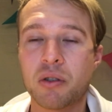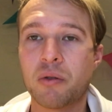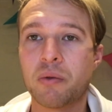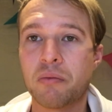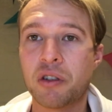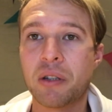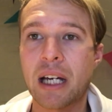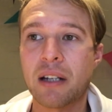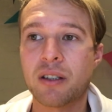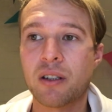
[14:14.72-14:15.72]
do
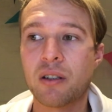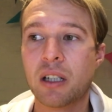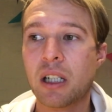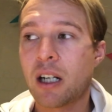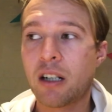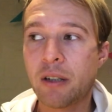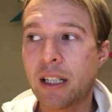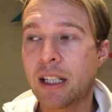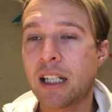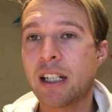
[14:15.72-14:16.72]
that. So I
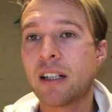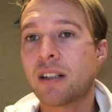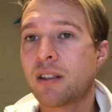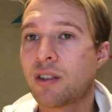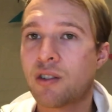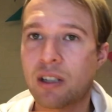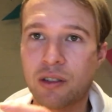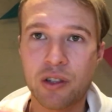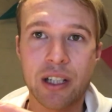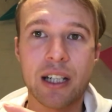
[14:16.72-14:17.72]
went there,
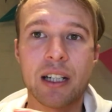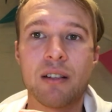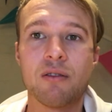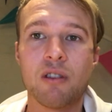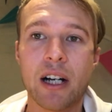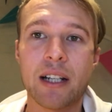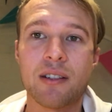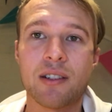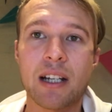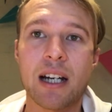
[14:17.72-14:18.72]
struggled to get in right at
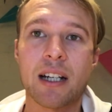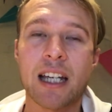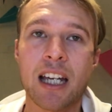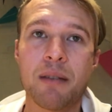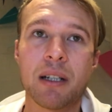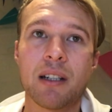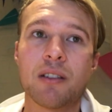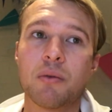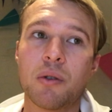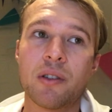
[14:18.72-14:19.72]
the start, came in
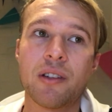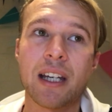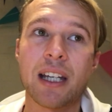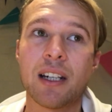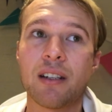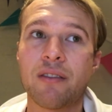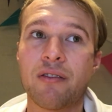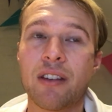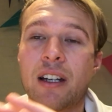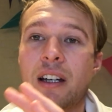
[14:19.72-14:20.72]
towards the end
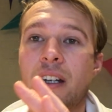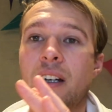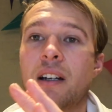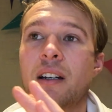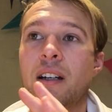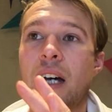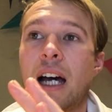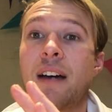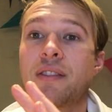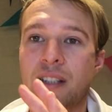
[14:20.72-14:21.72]
of the
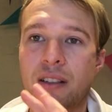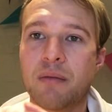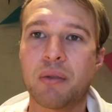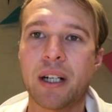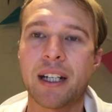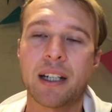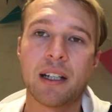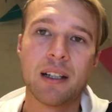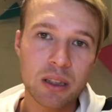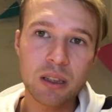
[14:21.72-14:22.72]
half-season break.
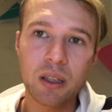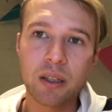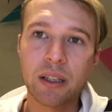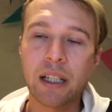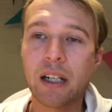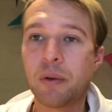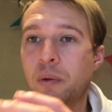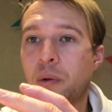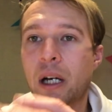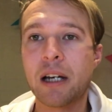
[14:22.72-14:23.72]
Yeah,
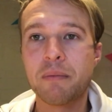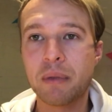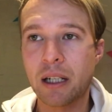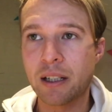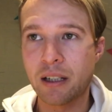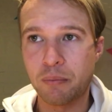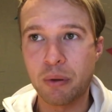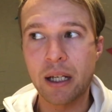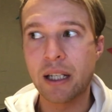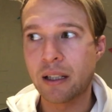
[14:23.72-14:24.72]
I didn't
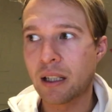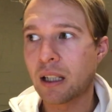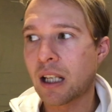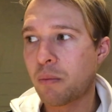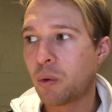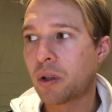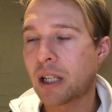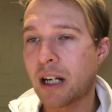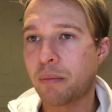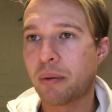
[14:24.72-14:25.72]
play in the Club World
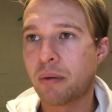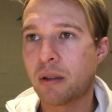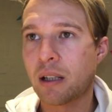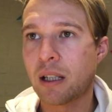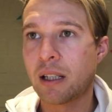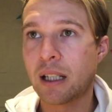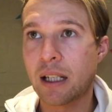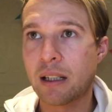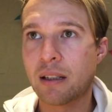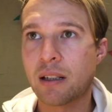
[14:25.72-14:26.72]
Cup in the
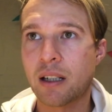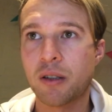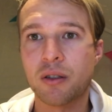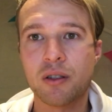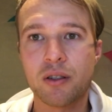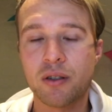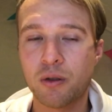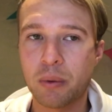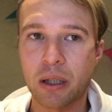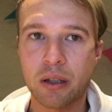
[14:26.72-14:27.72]
end. I was
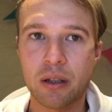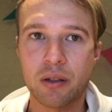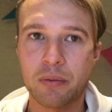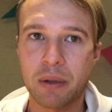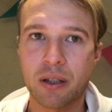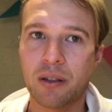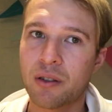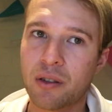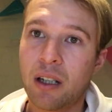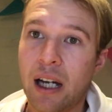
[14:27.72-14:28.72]
super close
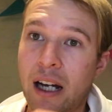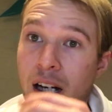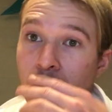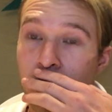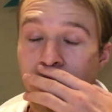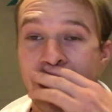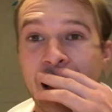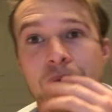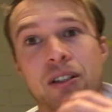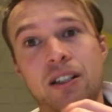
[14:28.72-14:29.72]
because our
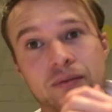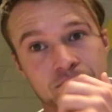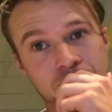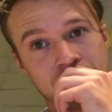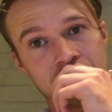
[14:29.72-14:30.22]
captain